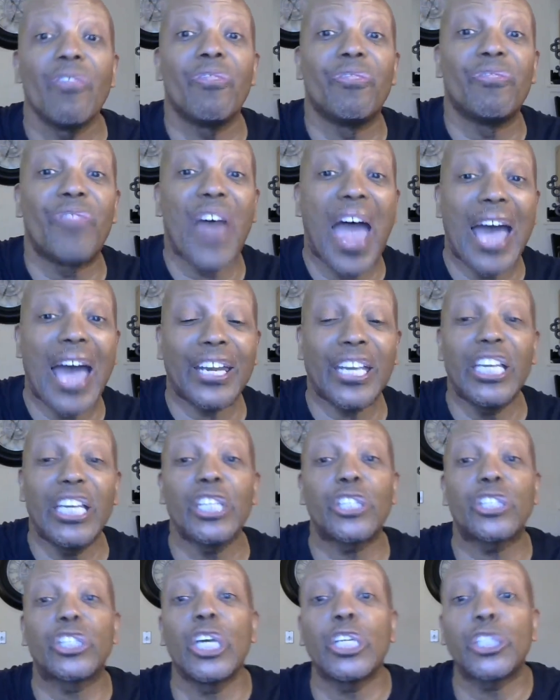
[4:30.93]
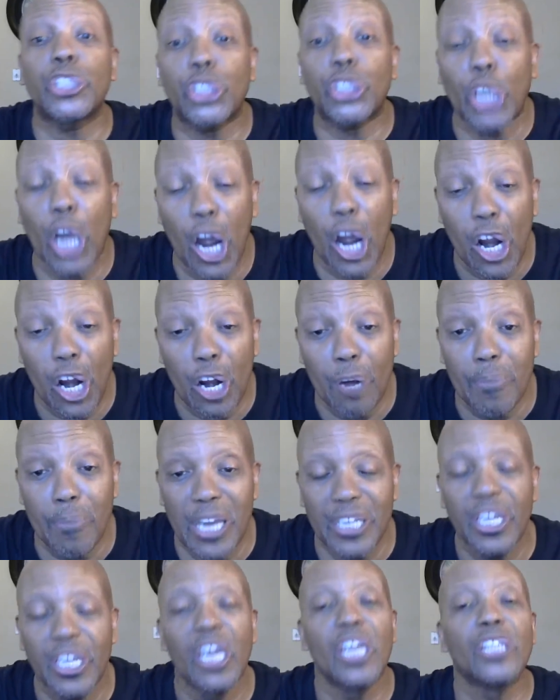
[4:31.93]
that is
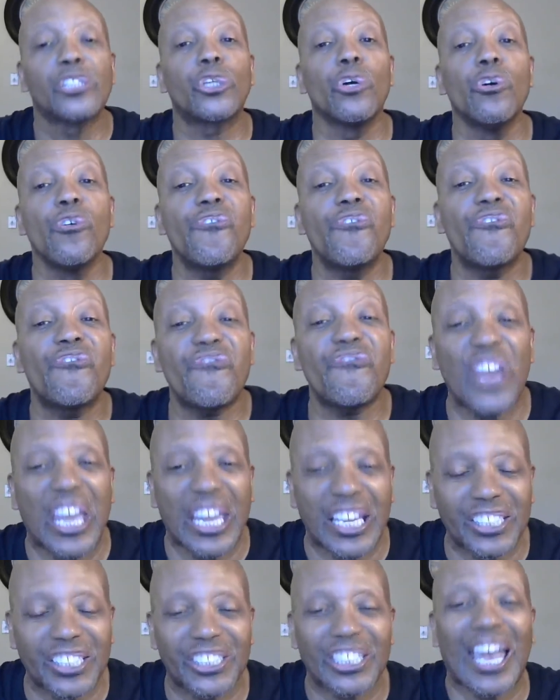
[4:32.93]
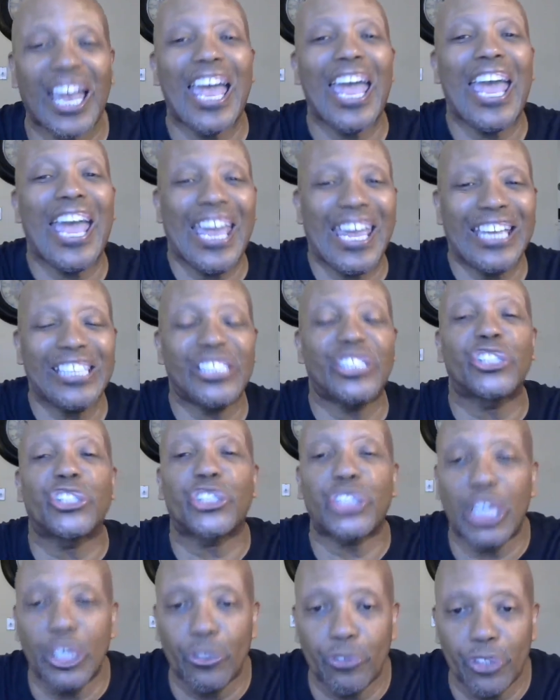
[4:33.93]
determined to fix a
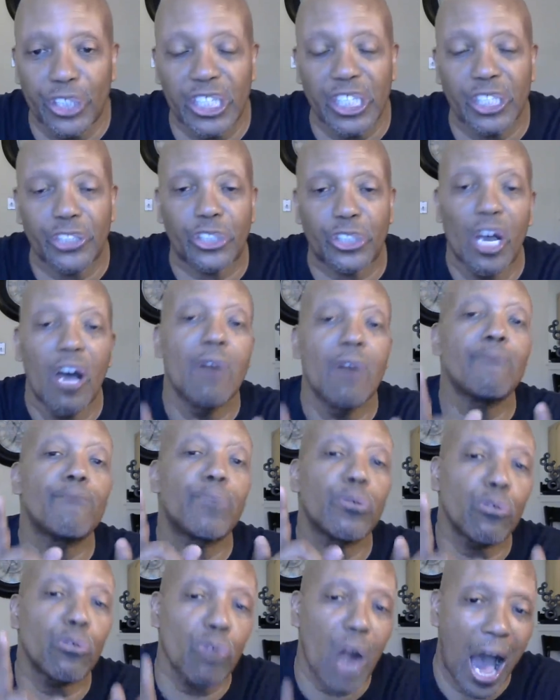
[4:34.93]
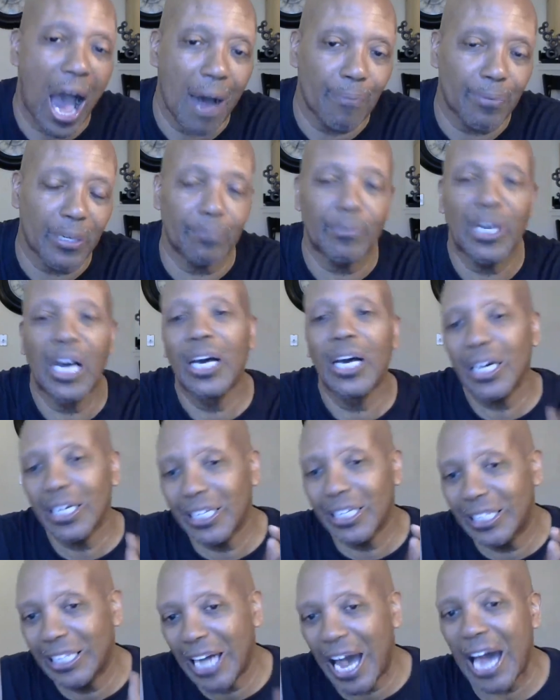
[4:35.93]
serious
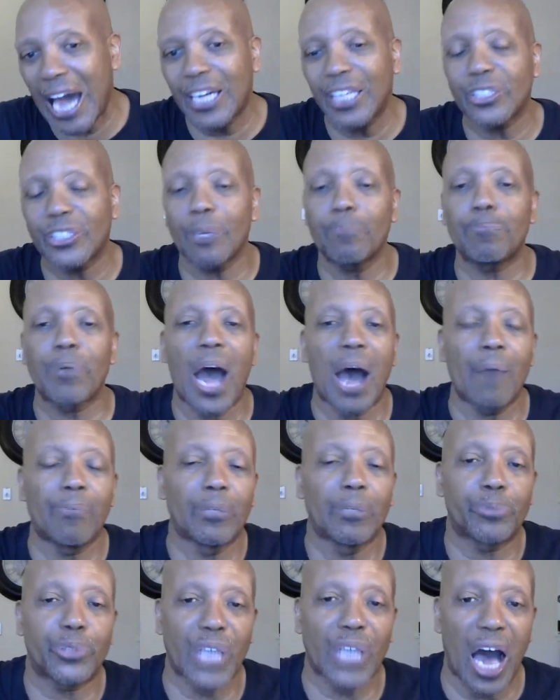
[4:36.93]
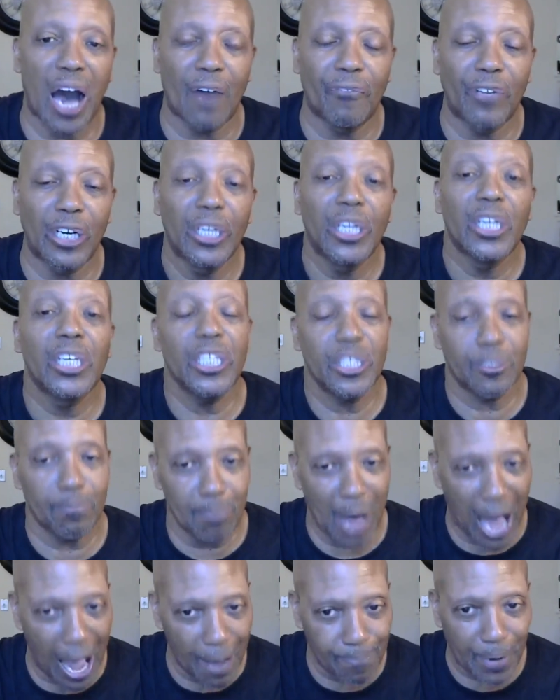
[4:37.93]
problem. God is a problem solver. He's
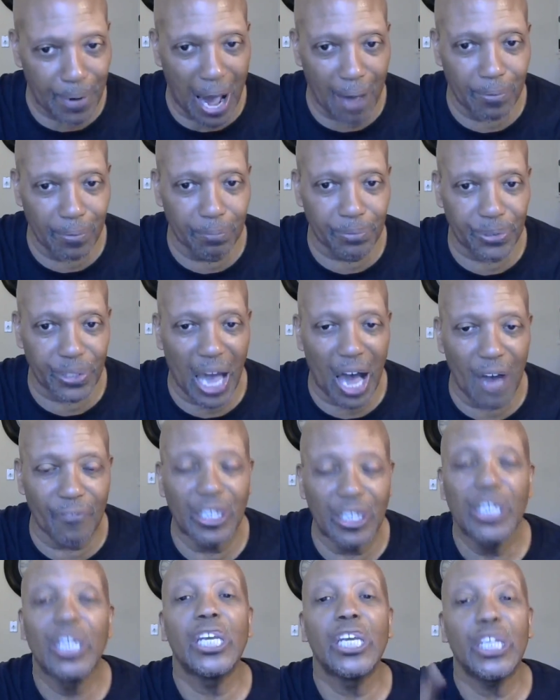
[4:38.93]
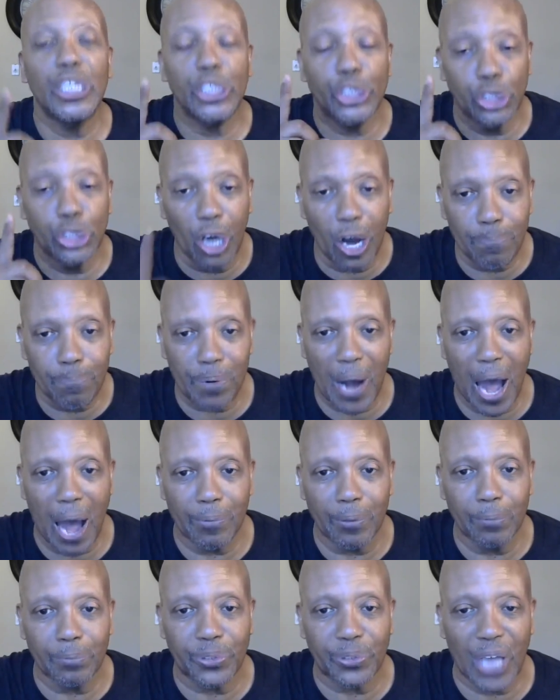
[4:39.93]
my problem solver. He's your
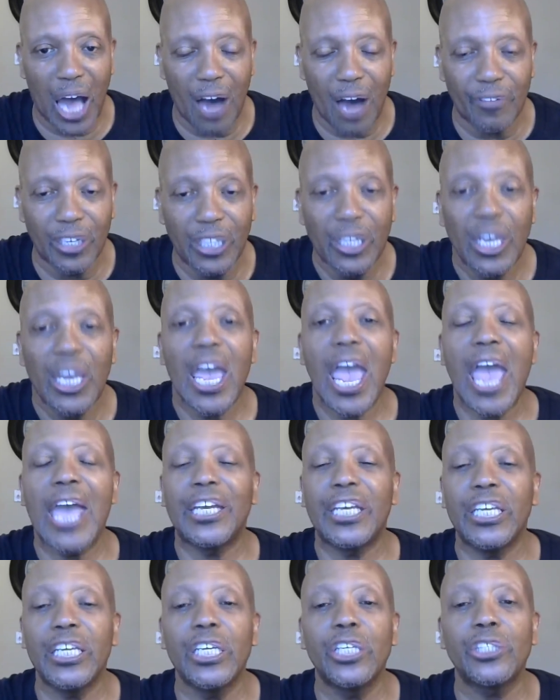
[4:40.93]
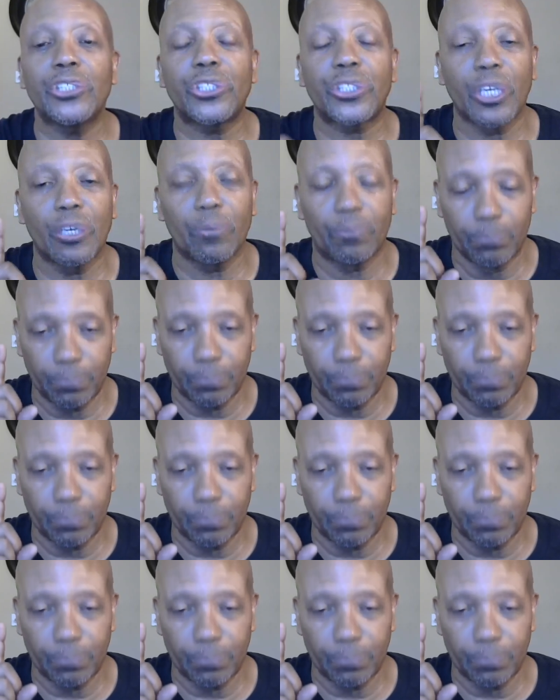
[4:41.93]
problem solver. And he's the